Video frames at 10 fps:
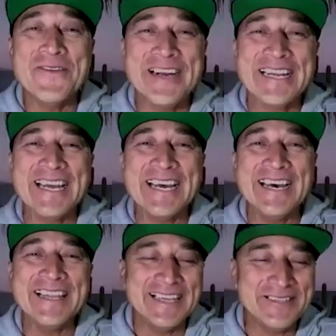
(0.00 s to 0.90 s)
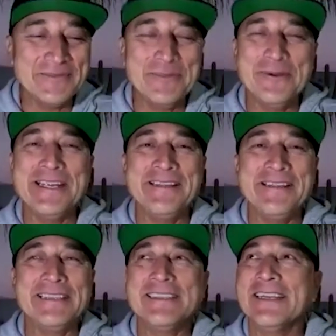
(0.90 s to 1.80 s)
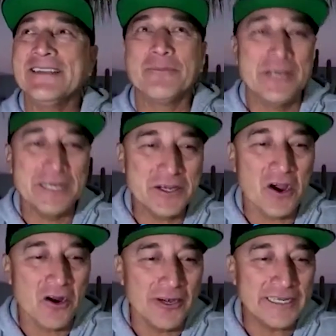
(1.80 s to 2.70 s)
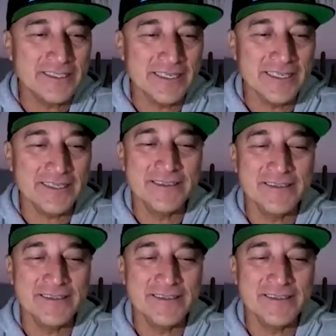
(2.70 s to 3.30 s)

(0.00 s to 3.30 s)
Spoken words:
my God, that's like pre-Atari, isn't it?